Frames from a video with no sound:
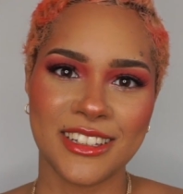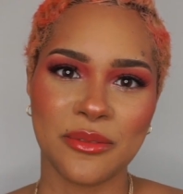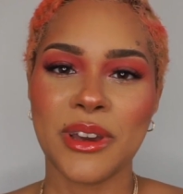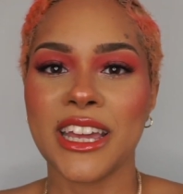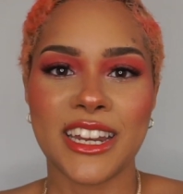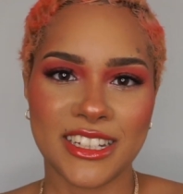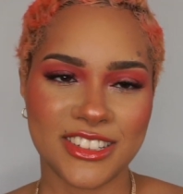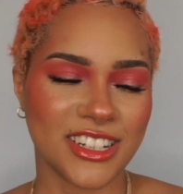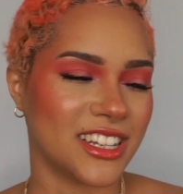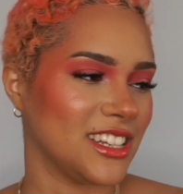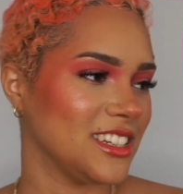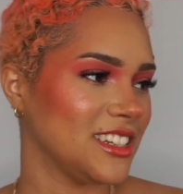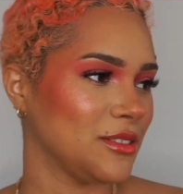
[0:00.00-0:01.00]
Manage
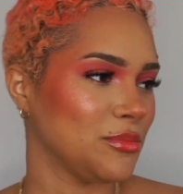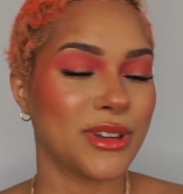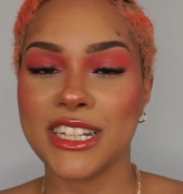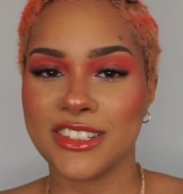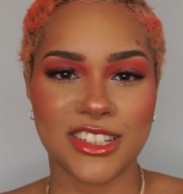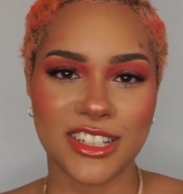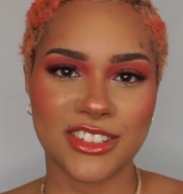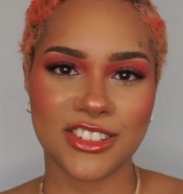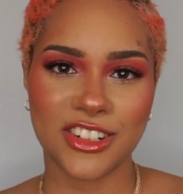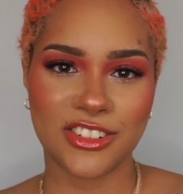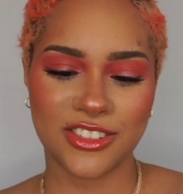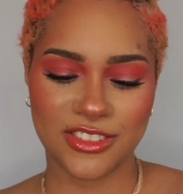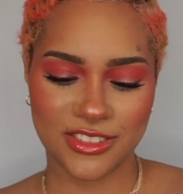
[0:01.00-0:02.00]
it. Manage it
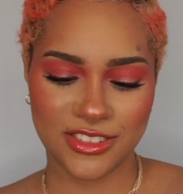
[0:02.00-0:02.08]
in